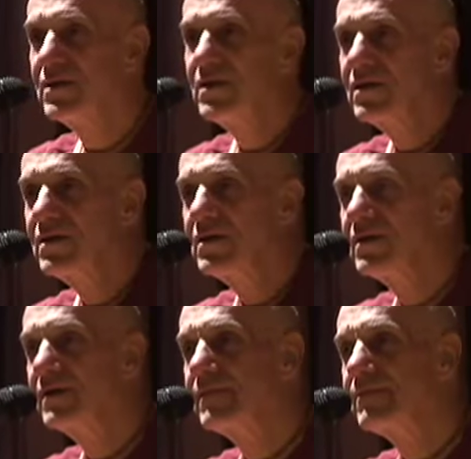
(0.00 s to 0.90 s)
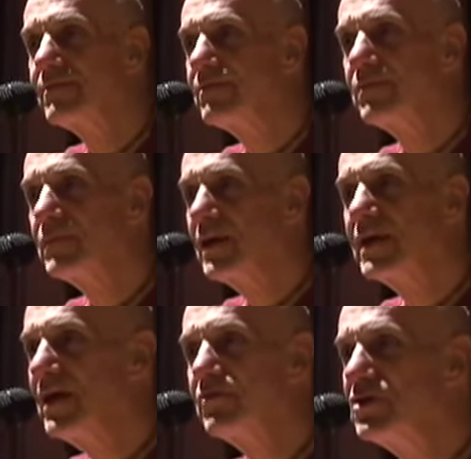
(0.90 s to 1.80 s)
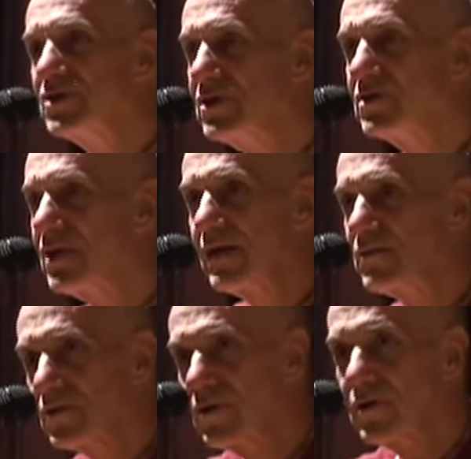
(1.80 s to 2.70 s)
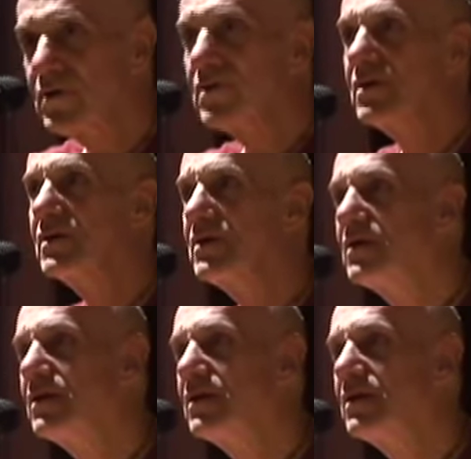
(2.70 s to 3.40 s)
are addicted. They can't resist. They have to go and look at